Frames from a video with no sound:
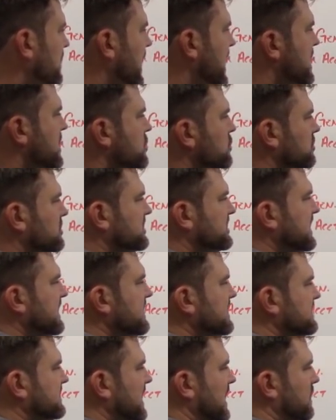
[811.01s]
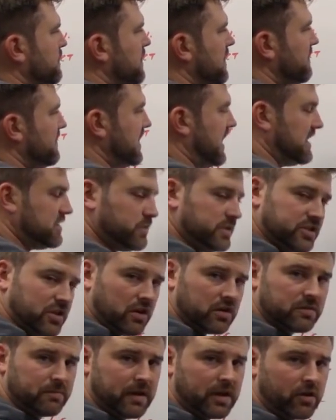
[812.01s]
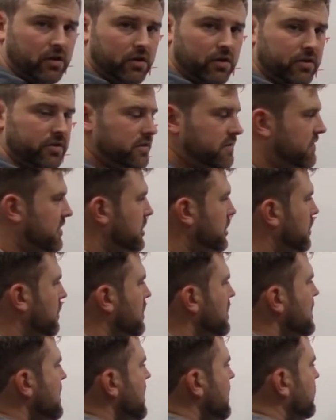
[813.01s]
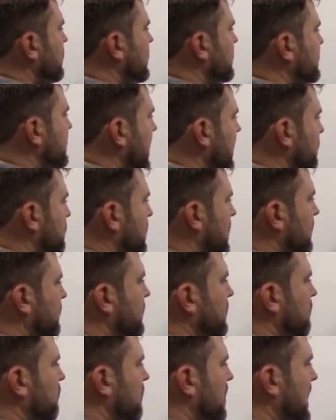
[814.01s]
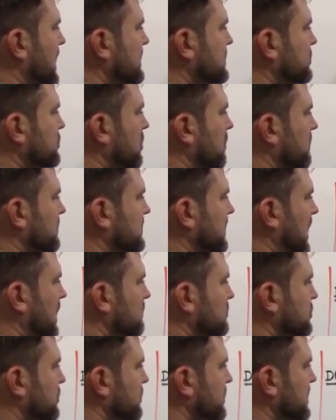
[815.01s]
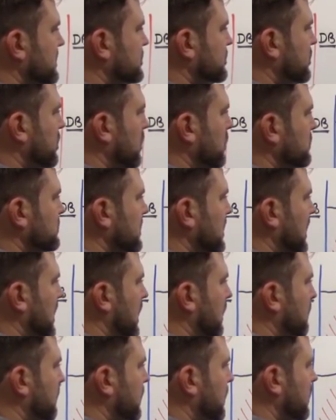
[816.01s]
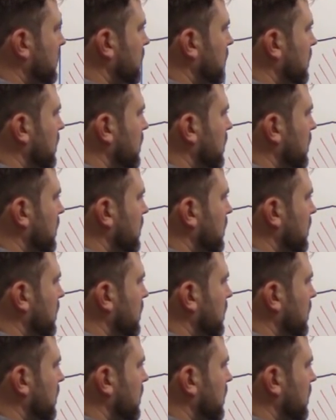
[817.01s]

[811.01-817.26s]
And you'll see this death benefit, as we talked about earlier in the video, the death benefit rises over time. So this goes up